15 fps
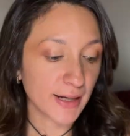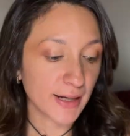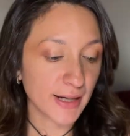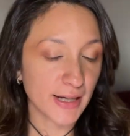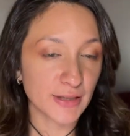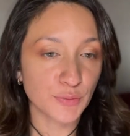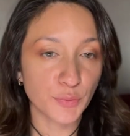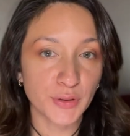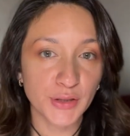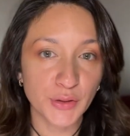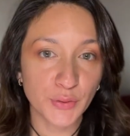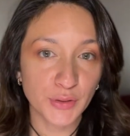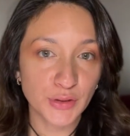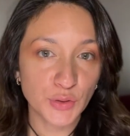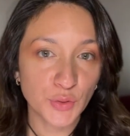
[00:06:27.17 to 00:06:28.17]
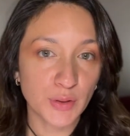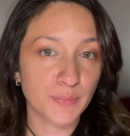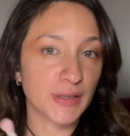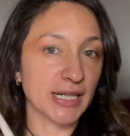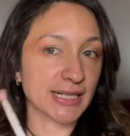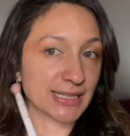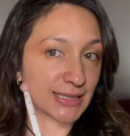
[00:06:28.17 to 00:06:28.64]
And we're going to
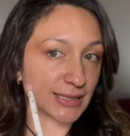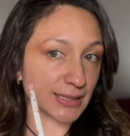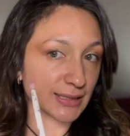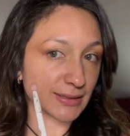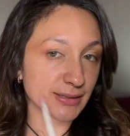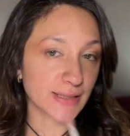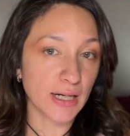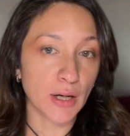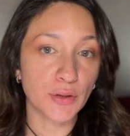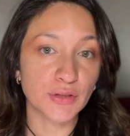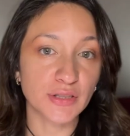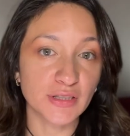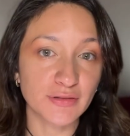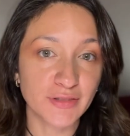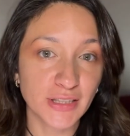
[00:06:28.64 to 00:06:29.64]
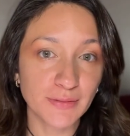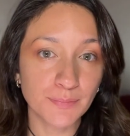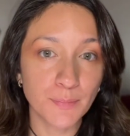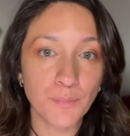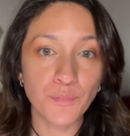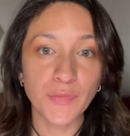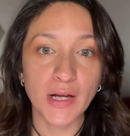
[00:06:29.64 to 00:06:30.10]
apply it in the outer V,
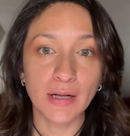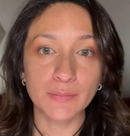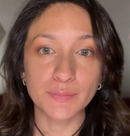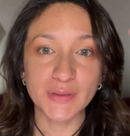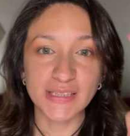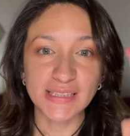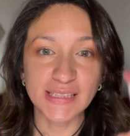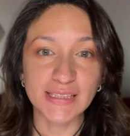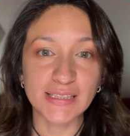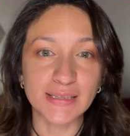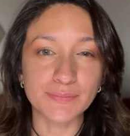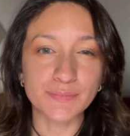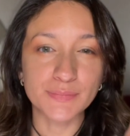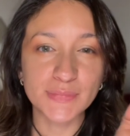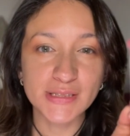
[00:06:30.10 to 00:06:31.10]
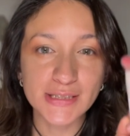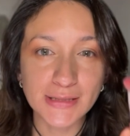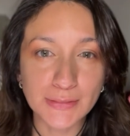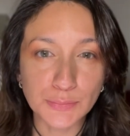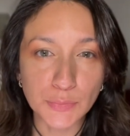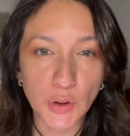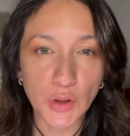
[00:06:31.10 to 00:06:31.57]
but in a
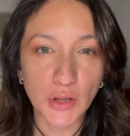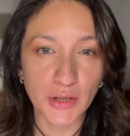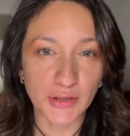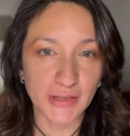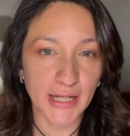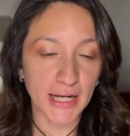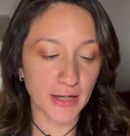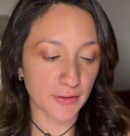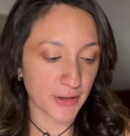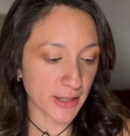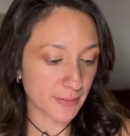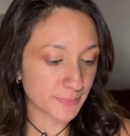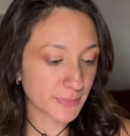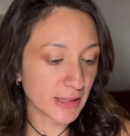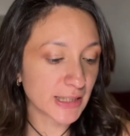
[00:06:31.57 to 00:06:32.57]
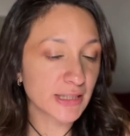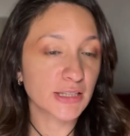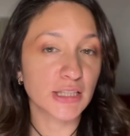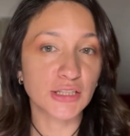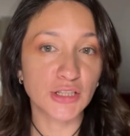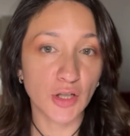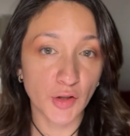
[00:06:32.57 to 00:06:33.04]
smaller area.
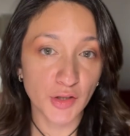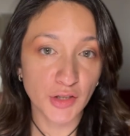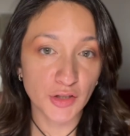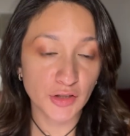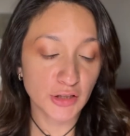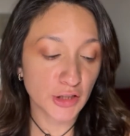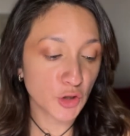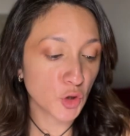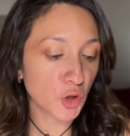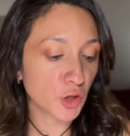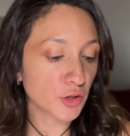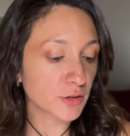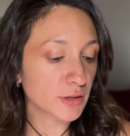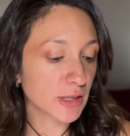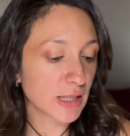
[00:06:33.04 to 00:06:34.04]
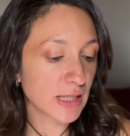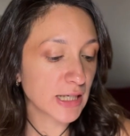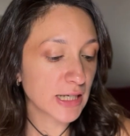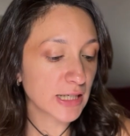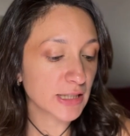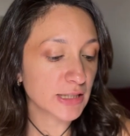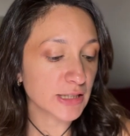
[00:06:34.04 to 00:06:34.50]
The darker the color,
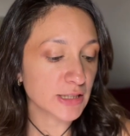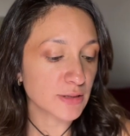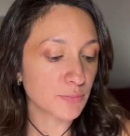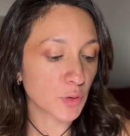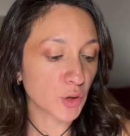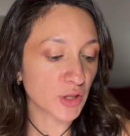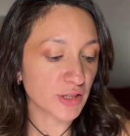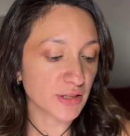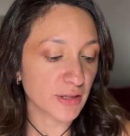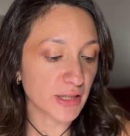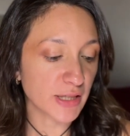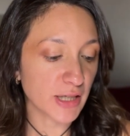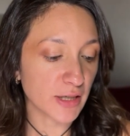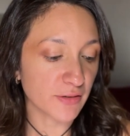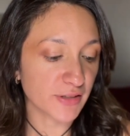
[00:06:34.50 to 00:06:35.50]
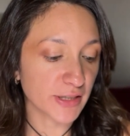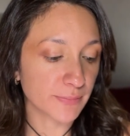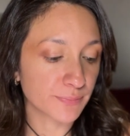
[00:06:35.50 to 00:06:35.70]
the smaller the area.